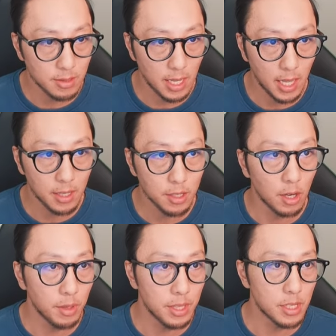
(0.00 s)
And
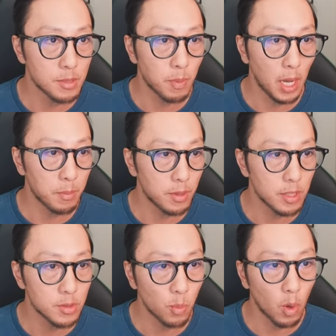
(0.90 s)
in this pipe,
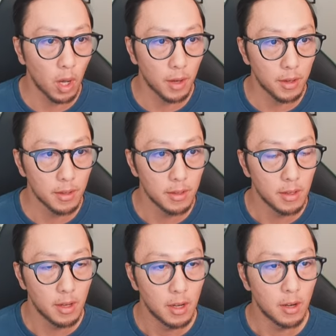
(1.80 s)
there's water,
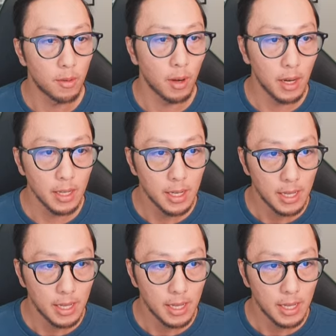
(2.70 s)
right?